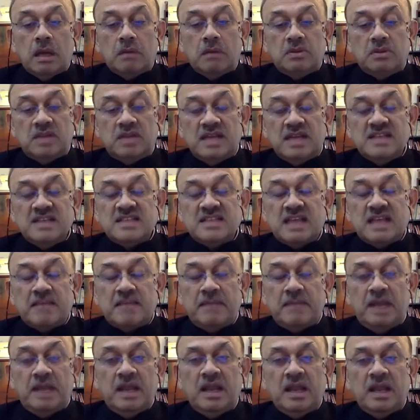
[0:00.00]
Things are
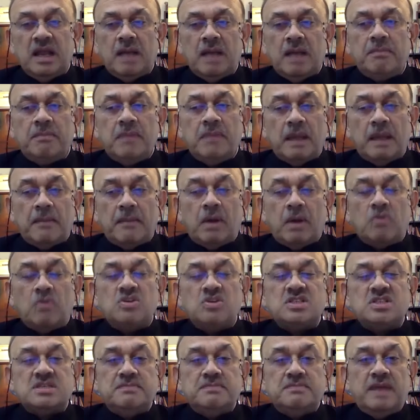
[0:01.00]
building up.
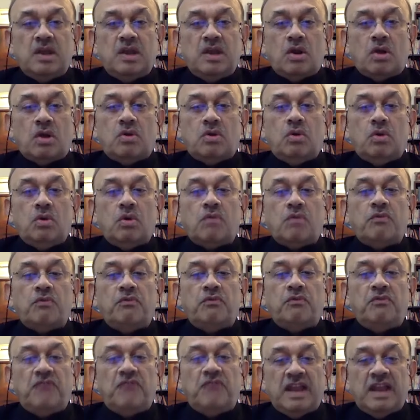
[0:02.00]
Amounts may not look
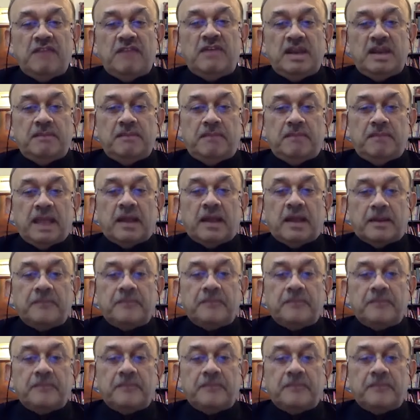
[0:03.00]
very, very big.